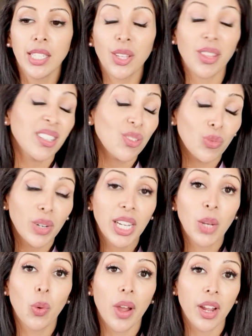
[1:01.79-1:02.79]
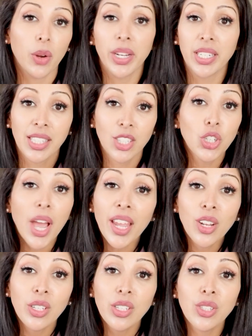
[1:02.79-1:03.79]
So that's really why I created this
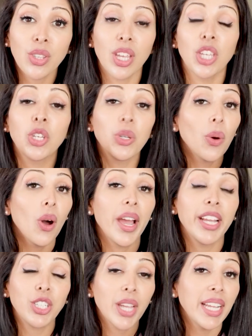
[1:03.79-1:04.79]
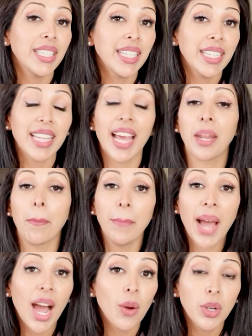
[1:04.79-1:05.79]
channel so that you are educated and
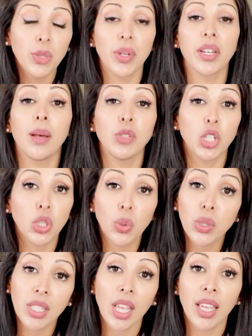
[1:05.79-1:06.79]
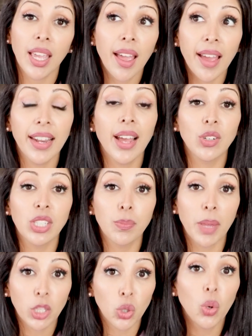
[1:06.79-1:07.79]
empowered when it comes to your skincare and how to
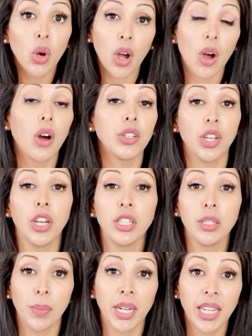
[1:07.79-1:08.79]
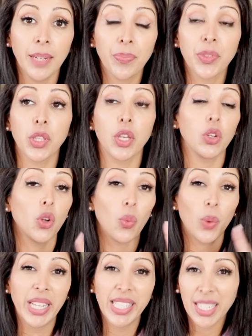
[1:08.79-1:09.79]
spend your hard earned money so that you're
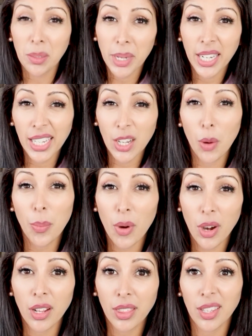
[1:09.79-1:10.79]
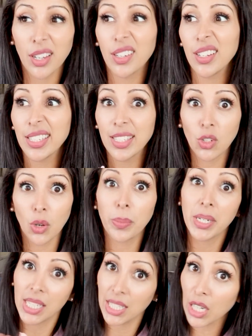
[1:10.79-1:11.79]
not wasting money on product that has
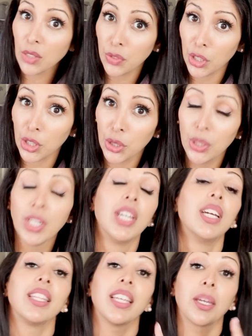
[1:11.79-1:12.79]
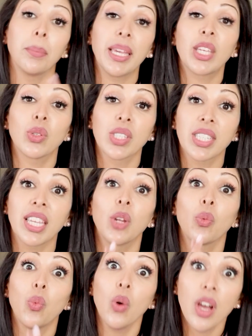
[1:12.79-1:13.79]
not been designed for you that can make your
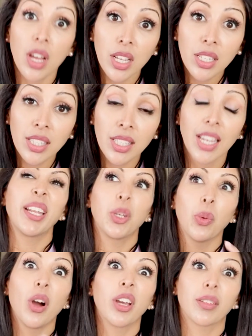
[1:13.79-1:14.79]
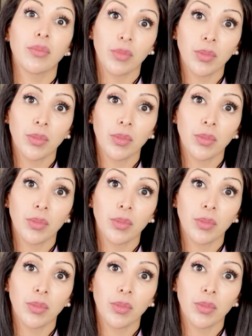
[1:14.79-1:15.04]
skin worse and you are